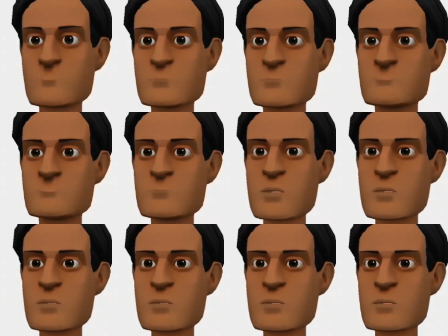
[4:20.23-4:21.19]
Welcome
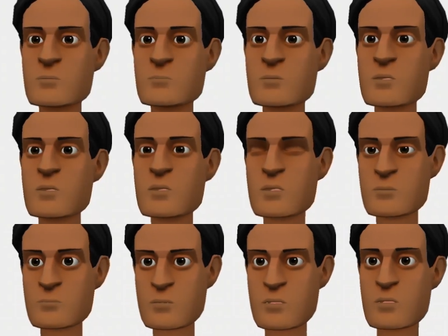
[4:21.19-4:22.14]
to Tribal
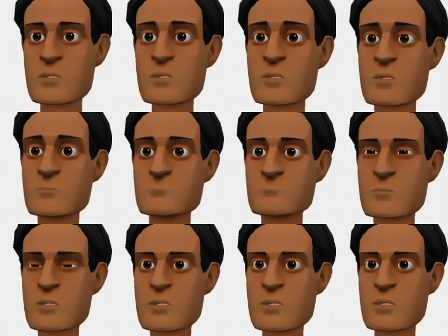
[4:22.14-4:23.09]
Council where someone
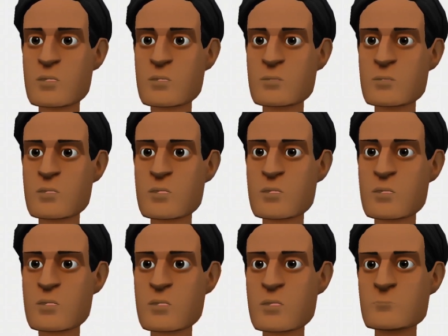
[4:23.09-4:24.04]
is going to be
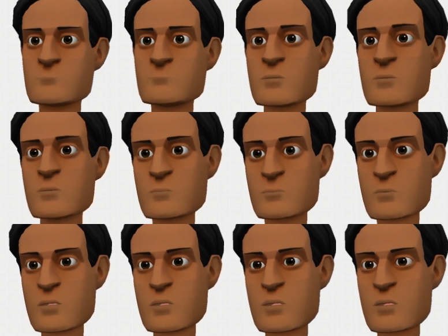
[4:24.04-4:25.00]
voted out.
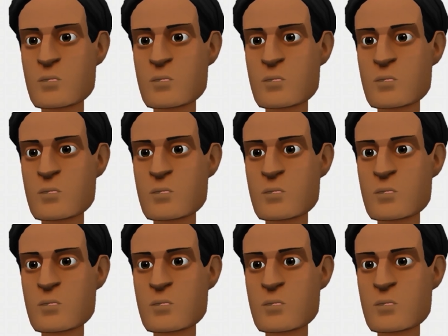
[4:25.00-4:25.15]
Mason, go